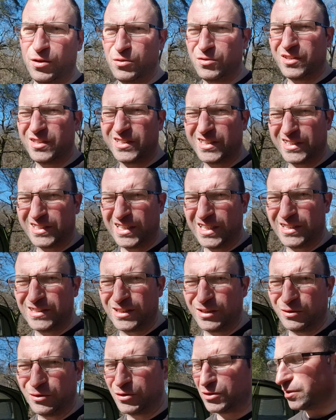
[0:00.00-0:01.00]
old and he's the size
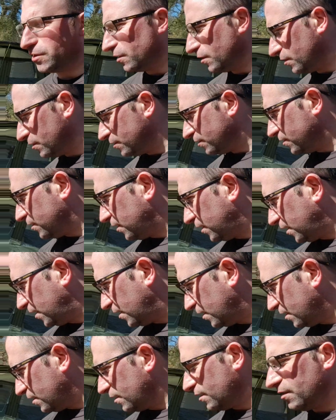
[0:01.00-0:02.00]
of a house. Yeah.
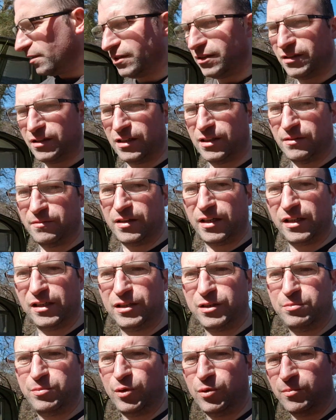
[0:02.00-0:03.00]
Uh,
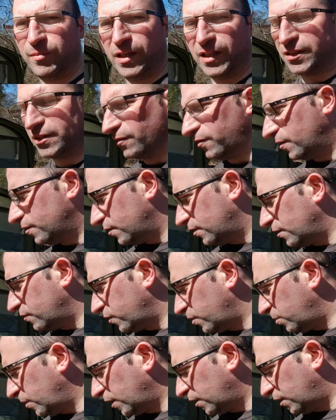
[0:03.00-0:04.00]
English Bull Mastiff.
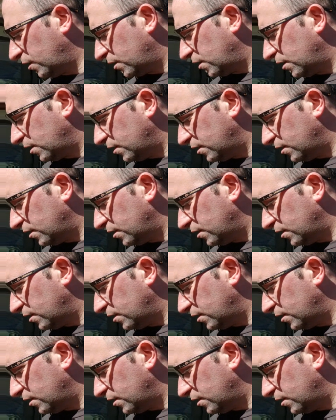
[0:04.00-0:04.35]
Lovely big dog.